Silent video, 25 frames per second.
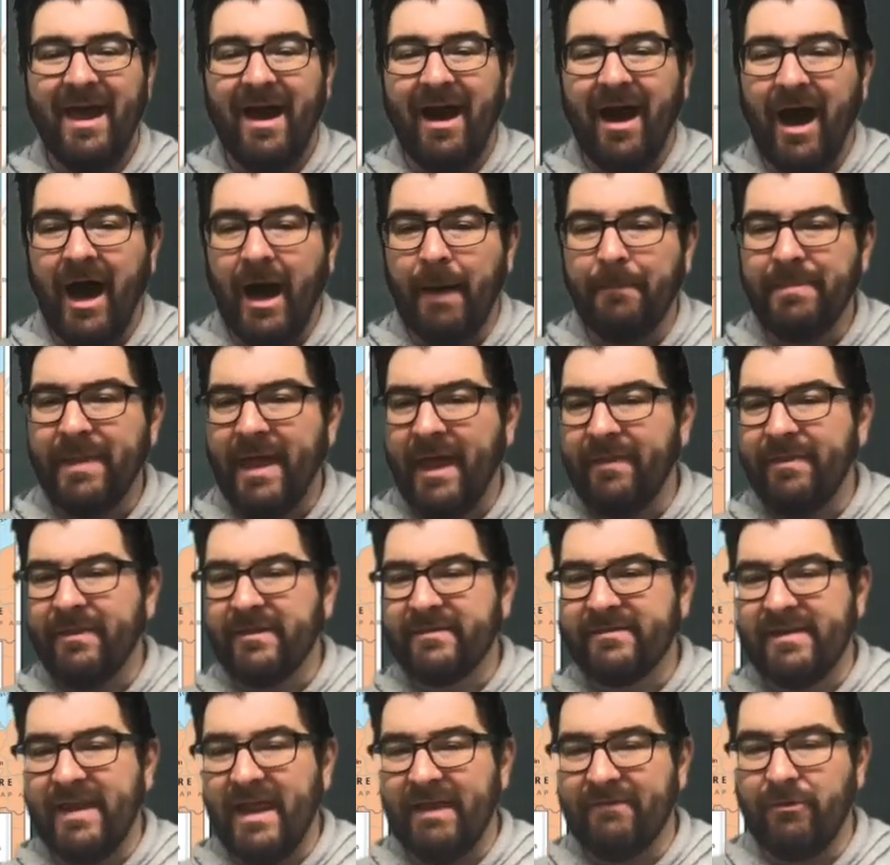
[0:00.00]
And
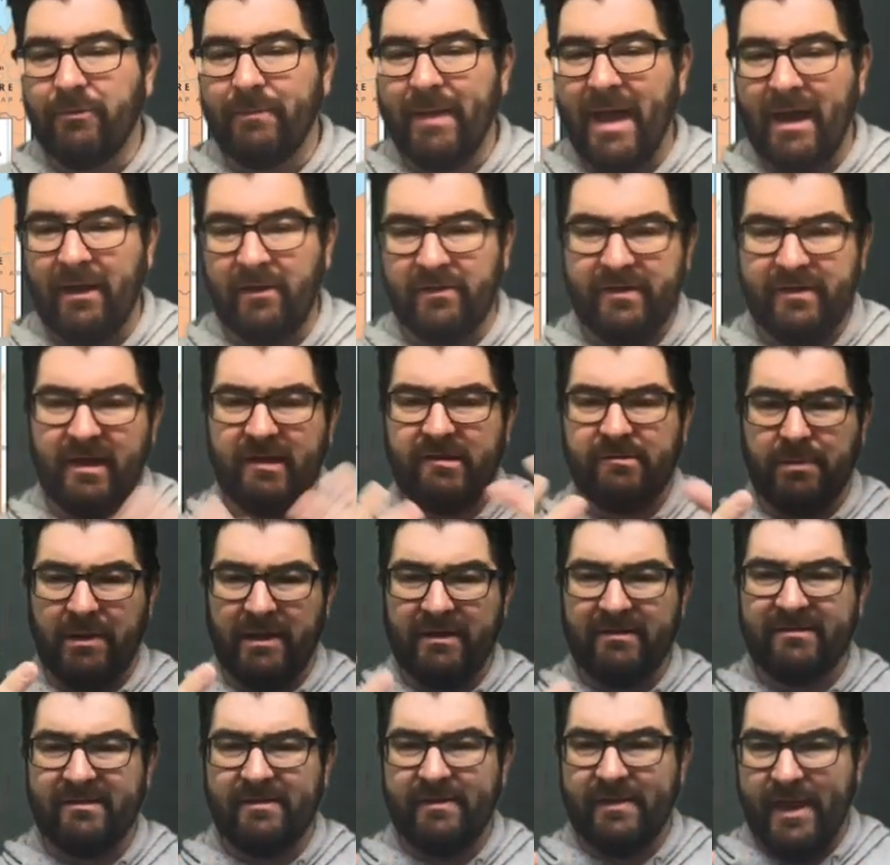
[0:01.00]
this naval battle takes
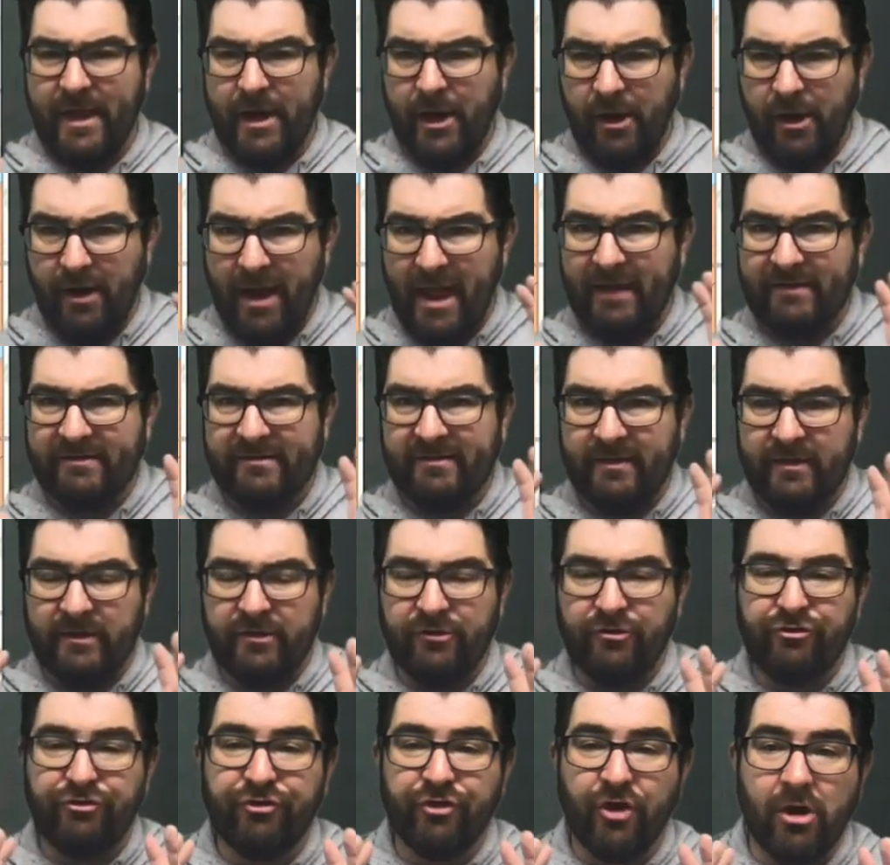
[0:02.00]
place there as the
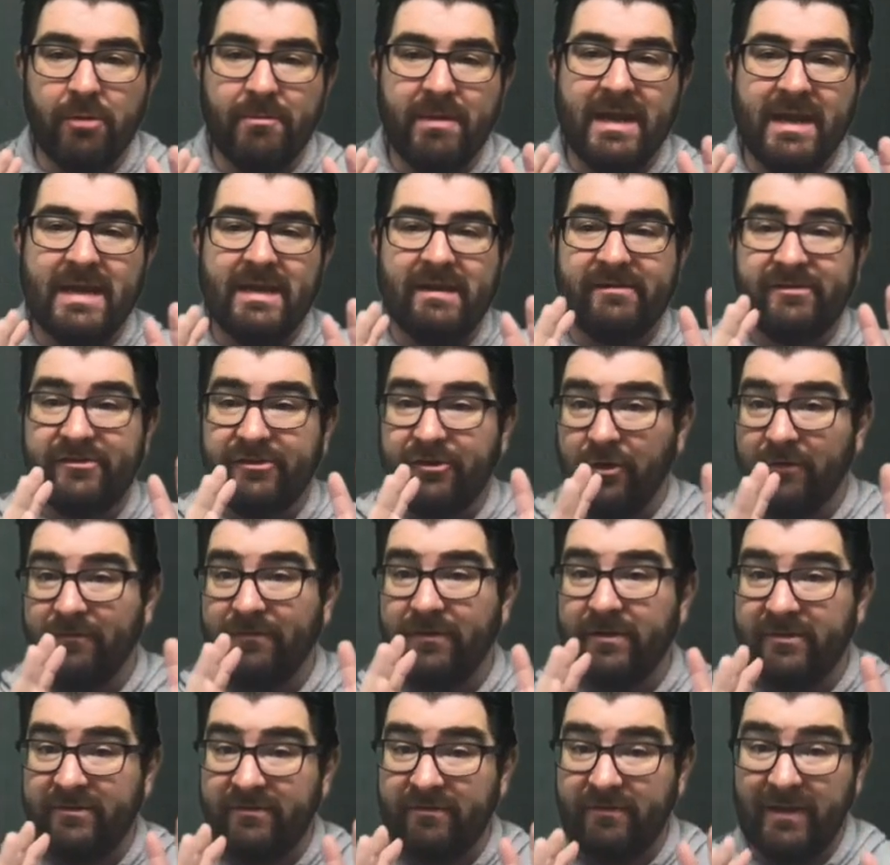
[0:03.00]
German
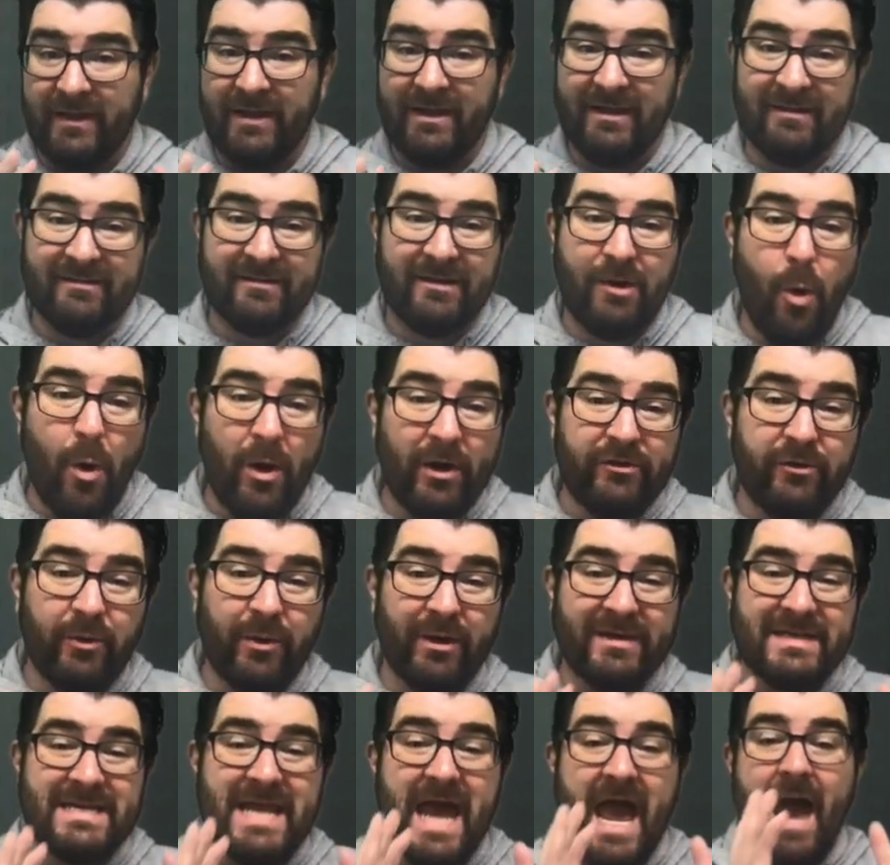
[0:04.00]
surface fleet is going to
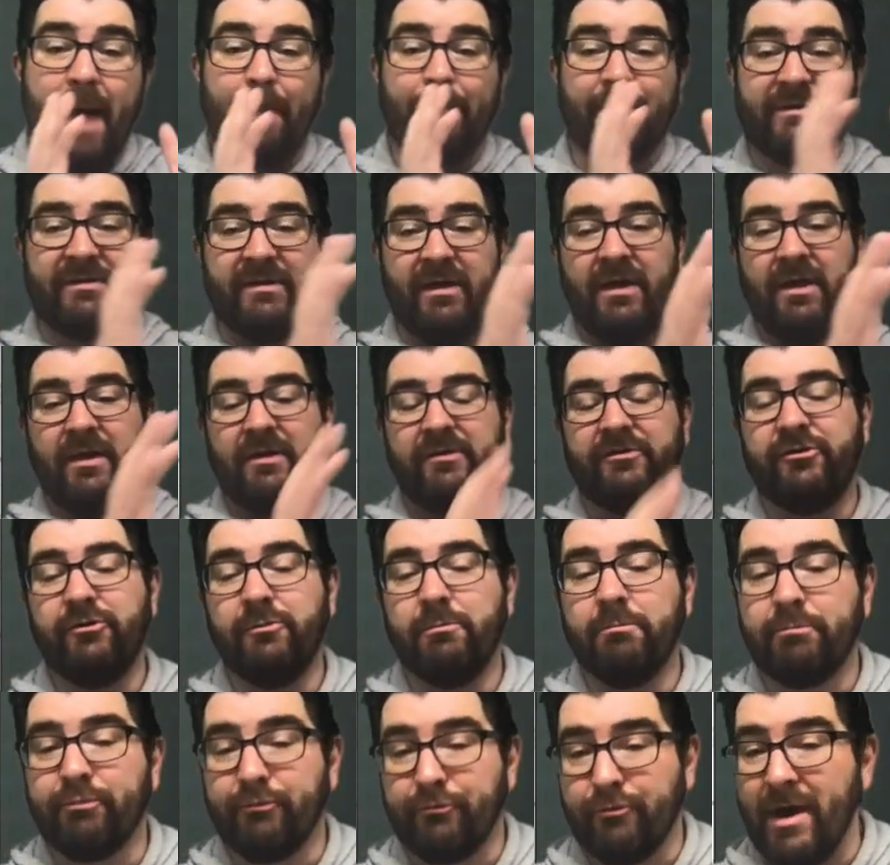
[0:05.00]
attempt to
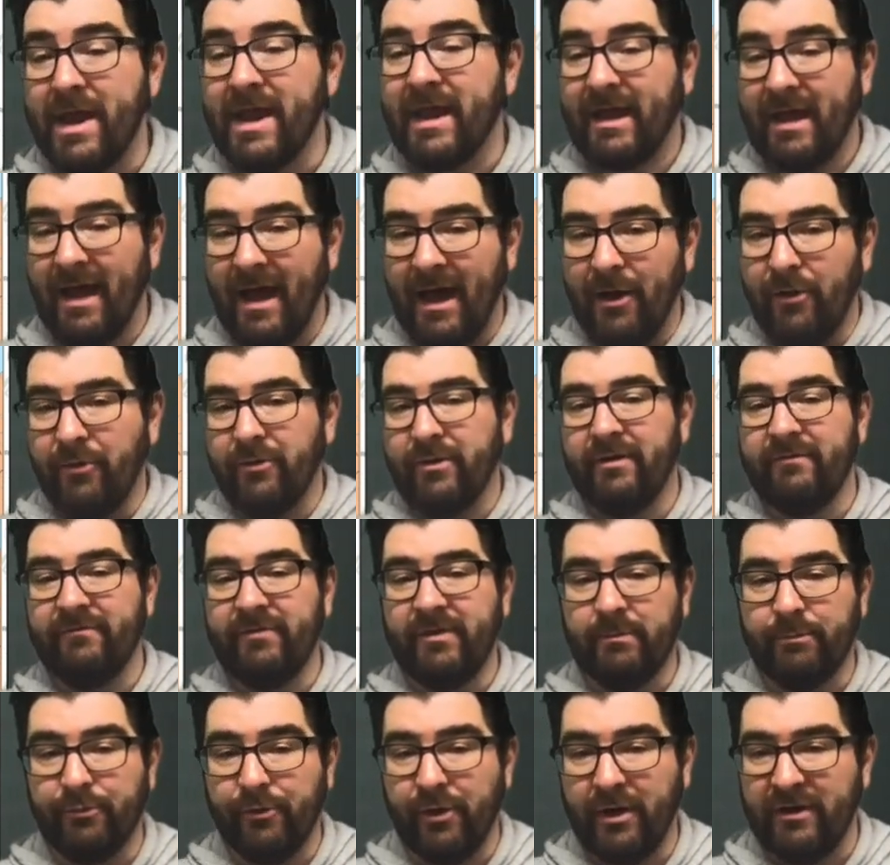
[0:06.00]
break out of
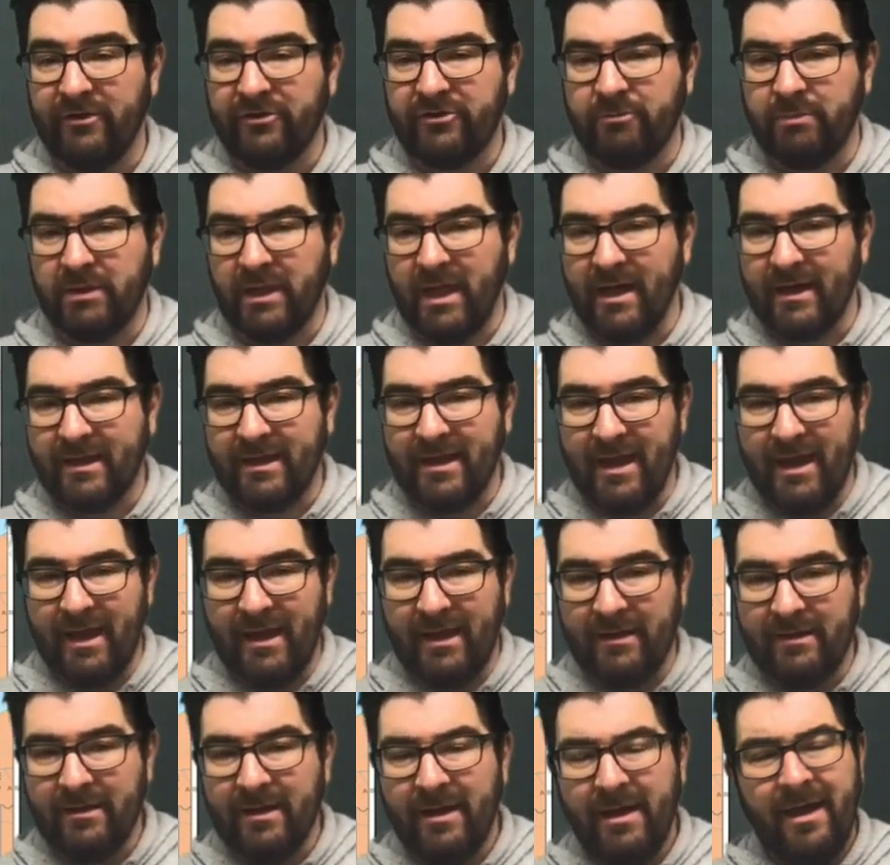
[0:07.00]
the British blockade.